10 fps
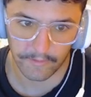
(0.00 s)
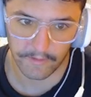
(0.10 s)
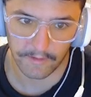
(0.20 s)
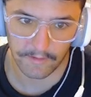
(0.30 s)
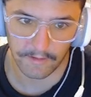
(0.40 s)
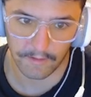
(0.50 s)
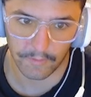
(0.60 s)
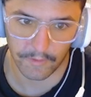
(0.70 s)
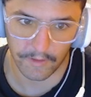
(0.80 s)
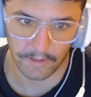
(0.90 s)
Tested these
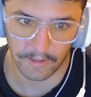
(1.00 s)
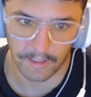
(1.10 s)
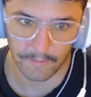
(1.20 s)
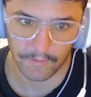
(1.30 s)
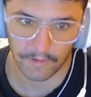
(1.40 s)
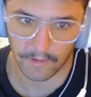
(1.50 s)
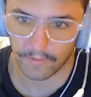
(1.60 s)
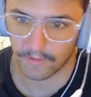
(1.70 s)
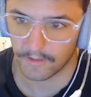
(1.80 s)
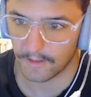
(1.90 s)
fair value gaps
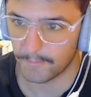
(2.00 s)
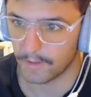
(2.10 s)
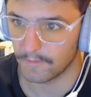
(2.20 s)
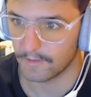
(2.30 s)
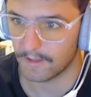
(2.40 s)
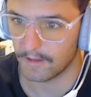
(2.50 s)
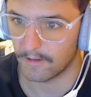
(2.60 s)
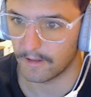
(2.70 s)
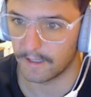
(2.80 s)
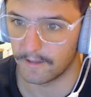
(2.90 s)
close to previous day
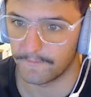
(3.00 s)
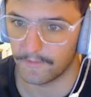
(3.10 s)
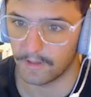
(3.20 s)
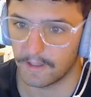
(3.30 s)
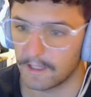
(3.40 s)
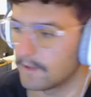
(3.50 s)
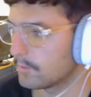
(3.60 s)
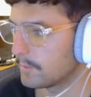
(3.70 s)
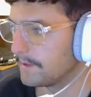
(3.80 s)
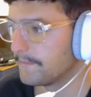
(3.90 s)
high. It's like, okay,
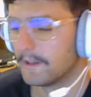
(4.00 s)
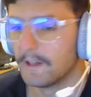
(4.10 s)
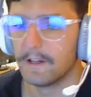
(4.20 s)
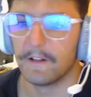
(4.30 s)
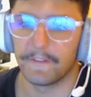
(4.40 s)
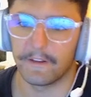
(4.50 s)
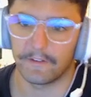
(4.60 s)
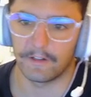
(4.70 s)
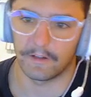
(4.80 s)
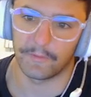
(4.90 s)
sweet. That's
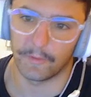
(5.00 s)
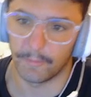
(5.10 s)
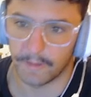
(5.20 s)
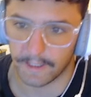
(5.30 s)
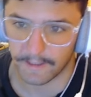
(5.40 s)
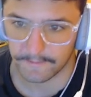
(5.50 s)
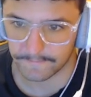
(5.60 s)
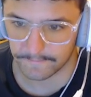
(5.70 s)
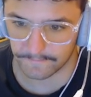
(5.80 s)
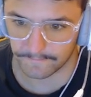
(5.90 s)
enough for me.
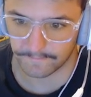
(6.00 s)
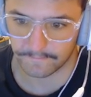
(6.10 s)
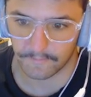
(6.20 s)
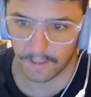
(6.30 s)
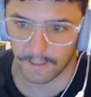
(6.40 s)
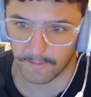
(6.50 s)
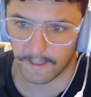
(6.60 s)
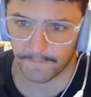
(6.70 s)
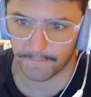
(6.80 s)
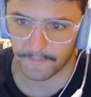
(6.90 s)

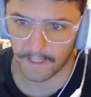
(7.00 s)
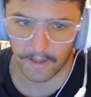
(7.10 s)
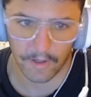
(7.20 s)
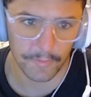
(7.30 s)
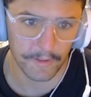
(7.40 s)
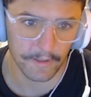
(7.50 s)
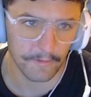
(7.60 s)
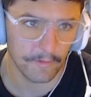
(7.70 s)
Anyway, our open.